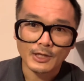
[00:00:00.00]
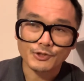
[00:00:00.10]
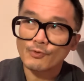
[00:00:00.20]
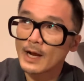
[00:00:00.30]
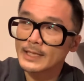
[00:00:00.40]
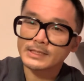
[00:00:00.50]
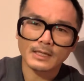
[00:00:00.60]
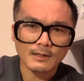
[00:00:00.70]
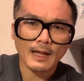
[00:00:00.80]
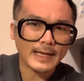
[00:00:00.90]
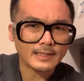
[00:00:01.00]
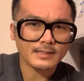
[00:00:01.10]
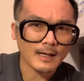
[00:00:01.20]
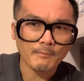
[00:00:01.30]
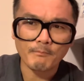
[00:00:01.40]
trying to light
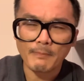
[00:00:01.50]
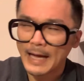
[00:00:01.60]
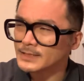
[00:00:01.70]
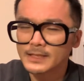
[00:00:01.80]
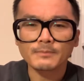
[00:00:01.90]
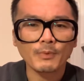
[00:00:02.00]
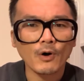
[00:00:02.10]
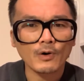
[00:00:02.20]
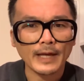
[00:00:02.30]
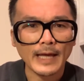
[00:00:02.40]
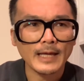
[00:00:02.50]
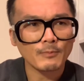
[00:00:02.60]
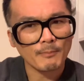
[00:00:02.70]
a basketball game,